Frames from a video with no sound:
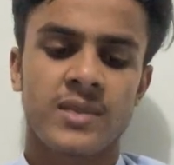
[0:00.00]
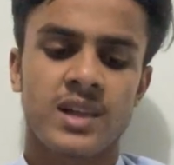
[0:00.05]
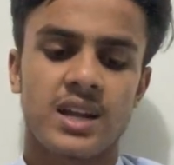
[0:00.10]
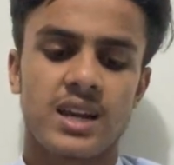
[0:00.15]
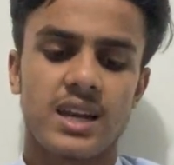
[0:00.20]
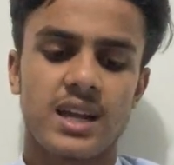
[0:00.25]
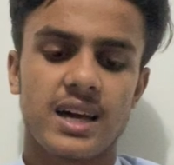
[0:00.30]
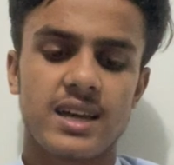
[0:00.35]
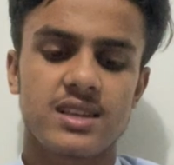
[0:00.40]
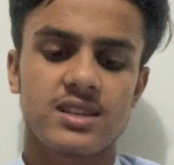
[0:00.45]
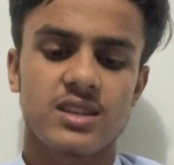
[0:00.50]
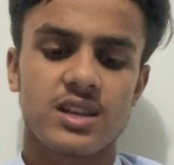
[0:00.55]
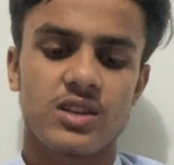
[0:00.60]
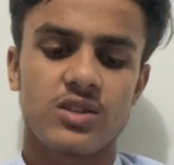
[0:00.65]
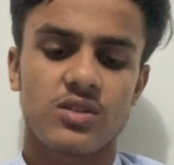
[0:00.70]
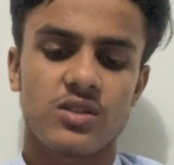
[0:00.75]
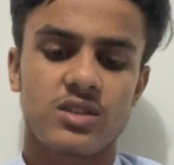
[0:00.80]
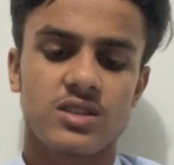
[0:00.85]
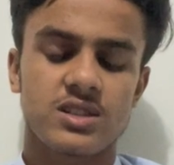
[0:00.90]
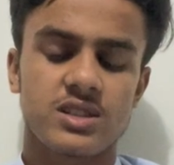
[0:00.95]
like
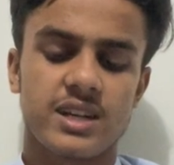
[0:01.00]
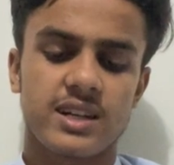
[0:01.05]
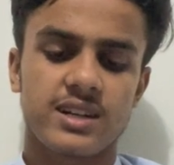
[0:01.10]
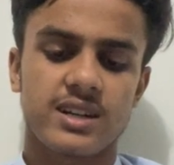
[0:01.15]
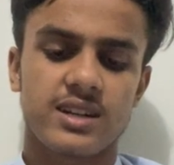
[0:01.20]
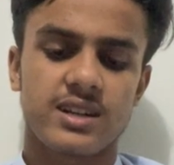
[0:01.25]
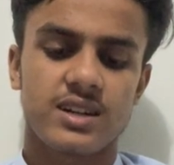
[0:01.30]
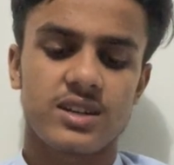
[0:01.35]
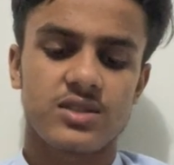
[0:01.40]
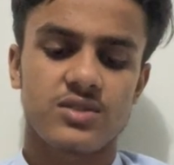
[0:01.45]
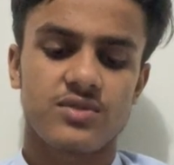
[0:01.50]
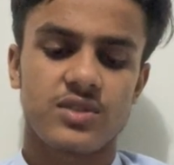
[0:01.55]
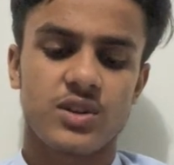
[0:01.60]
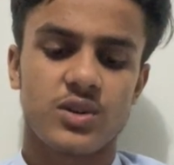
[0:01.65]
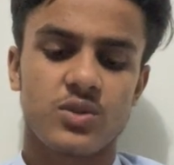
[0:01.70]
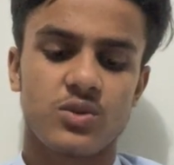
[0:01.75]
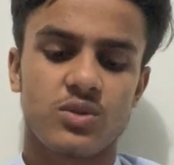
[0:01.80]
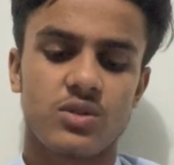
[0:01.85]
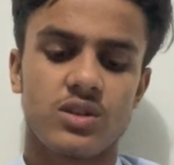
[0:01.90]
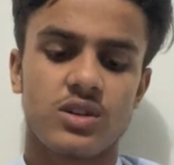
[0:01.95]
Synoc's data transfer
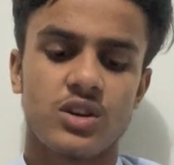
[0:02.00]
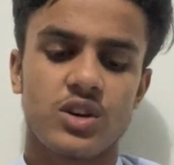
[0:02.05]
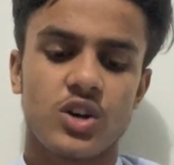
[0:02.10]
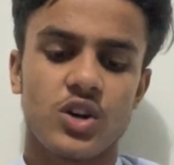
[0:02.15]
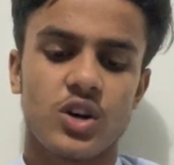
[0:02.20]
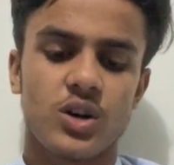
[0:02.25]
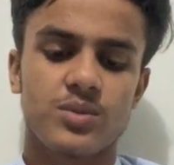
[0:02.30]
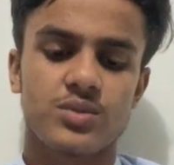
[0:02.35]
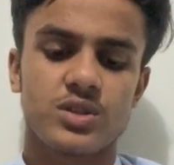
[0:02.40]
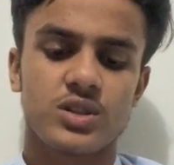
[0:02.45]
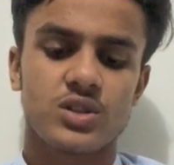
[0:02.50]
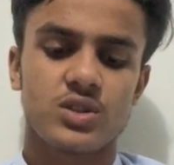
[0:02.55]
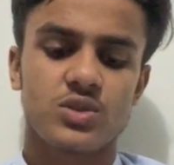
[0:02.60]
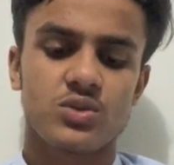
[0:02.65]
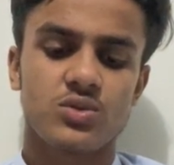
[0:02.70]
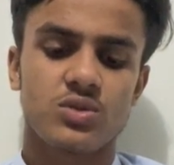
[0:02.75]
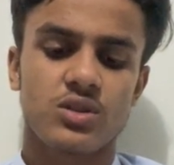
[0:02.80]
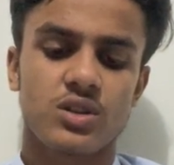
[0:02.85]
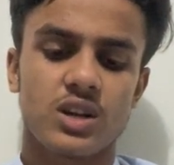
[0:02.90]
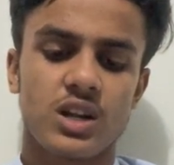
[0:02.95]
tool. Option
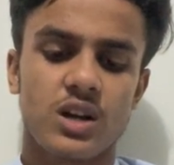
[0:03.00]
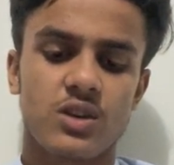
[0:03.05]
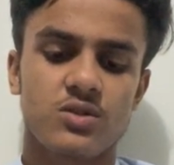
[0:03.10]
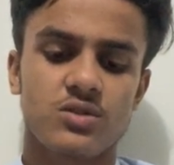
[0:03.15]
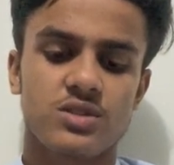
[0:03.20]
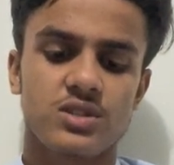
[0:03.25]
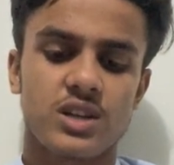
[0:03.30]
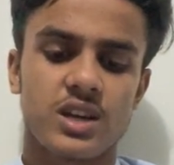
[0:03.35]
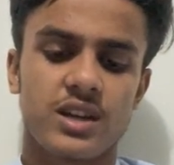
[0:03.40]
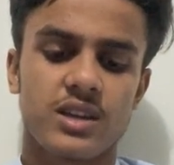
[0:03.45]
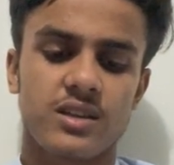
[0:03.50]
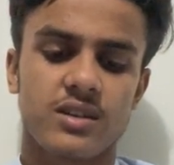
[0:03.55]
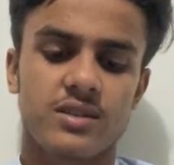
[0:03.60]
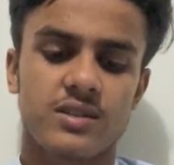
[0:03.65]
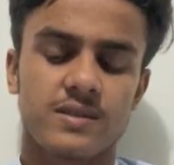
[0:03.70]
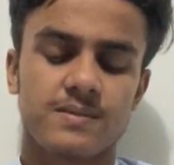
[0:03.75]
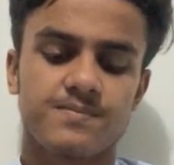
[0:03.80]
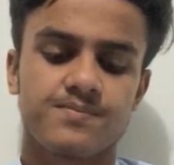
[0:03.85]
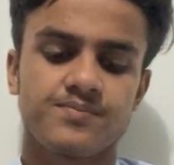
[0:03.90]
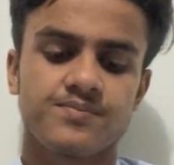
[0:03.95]
2, Cloud
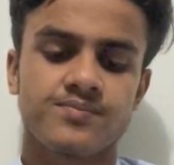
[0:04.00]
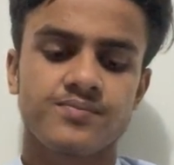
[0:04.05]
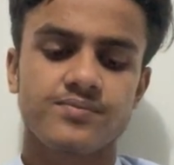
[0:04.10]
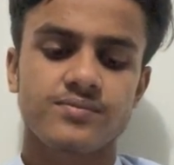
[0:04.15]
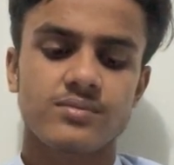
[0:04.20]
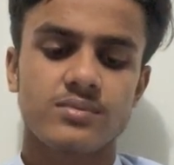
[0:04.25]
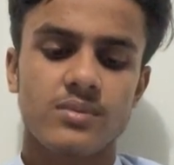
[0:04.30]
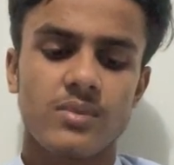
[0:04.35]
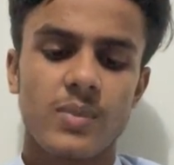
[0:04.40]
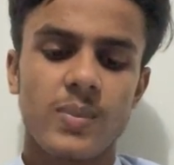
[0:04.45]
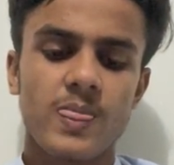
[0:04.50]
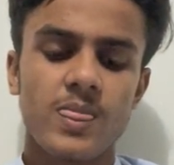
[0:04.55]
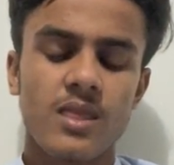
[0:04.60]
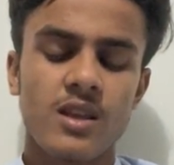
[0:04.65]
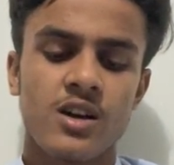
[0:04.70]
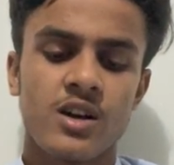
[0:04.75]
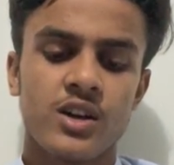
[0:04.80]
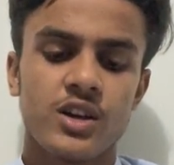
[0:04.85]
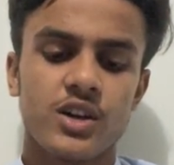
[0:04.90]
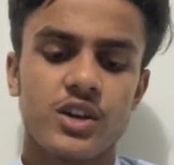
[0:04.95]
Sync.
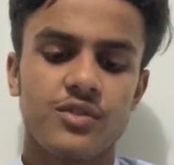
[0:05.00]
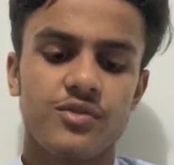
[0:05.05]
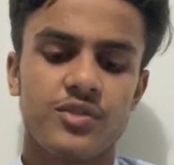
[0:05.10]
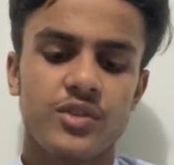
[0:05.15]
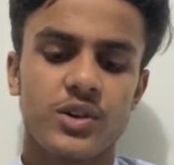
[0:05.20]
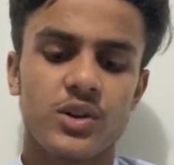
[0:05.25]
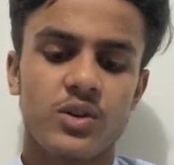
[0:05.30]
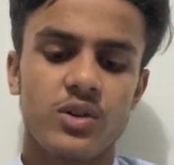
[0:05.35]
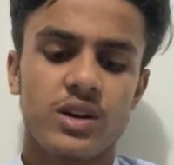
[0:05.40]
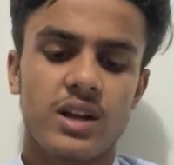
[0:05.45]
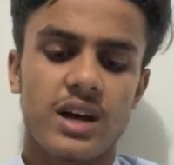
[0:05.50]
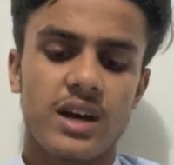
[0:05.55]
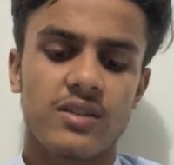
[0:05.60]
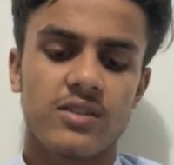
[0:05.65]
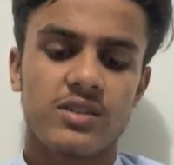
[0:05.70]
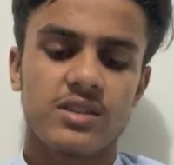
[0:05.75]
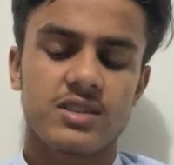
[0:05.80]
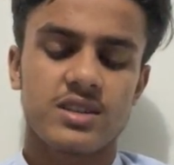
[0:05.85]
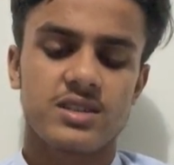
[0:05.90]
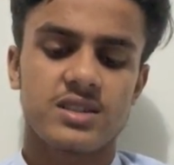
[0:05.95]
If you don't have
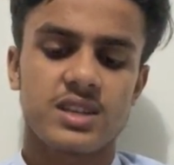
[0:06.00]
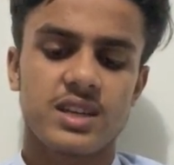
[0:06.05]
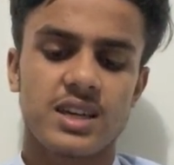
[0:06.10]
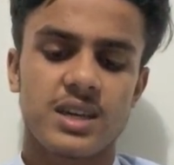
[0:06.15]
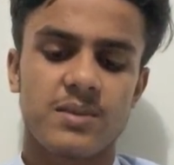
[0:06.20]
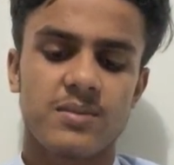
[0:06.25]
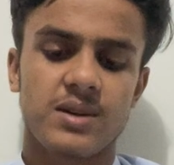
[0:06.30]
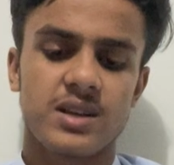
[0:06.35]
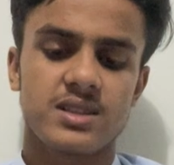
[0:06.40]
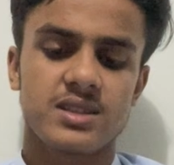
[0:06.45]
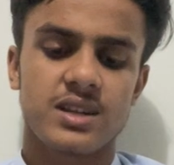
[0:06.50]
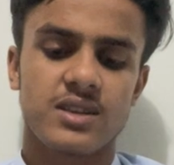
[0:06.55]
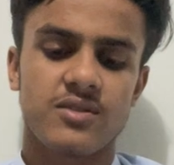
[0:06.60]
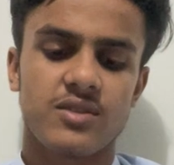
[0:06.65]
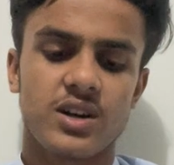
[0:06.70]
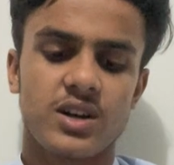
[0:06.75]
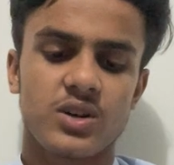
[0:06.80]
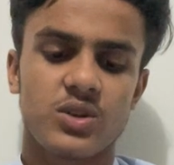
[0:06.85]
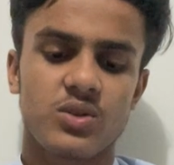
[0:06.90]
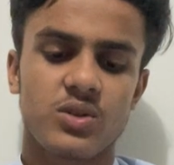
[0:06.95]
the necessary cables
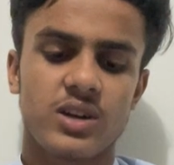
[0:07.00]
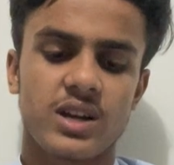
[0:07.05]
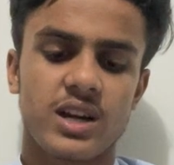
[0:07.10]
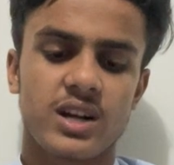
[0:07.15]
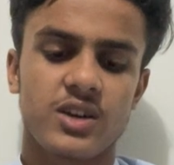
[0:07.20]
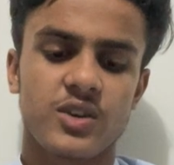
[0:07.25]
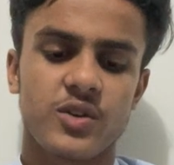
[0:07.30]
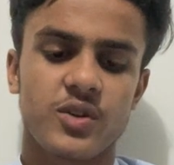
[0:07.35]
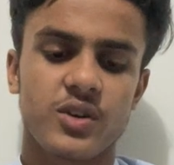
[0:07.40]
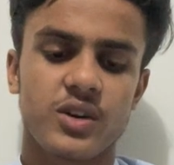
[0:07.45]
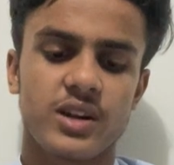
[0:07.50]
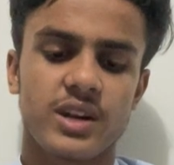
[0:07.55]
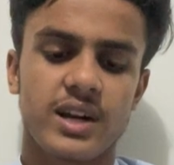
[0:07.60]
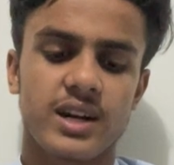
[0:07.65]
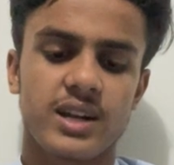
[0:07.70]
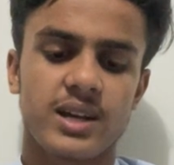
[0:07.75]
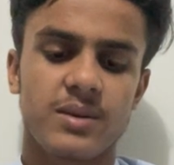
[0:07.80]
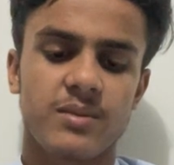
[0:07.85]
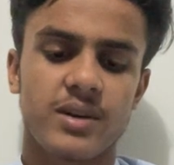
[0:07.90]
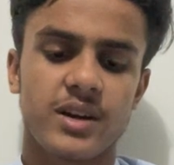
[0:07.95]
and want to get your
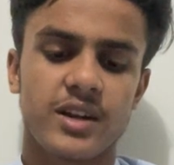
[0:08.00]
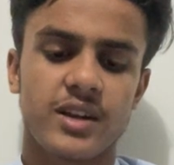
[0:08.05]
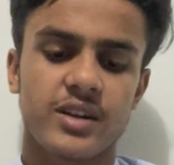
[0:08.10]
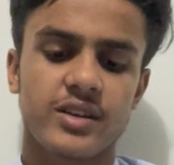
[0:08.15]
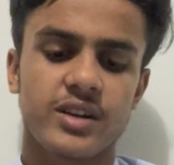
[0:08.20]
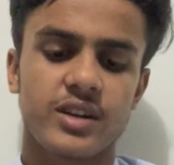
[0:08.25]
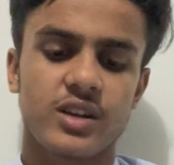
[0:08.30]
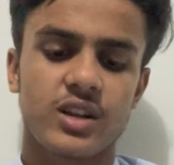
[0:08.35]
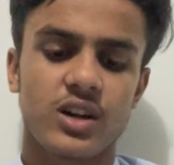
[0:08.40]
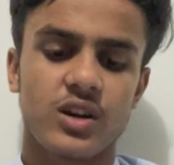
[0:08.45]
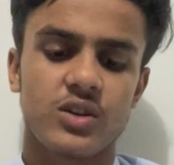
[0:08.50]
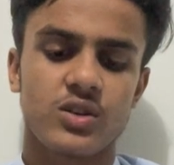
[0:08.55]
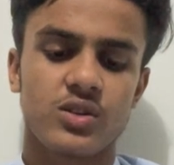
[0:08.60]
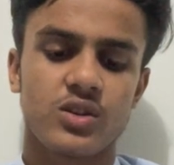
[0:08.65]
data migrated now,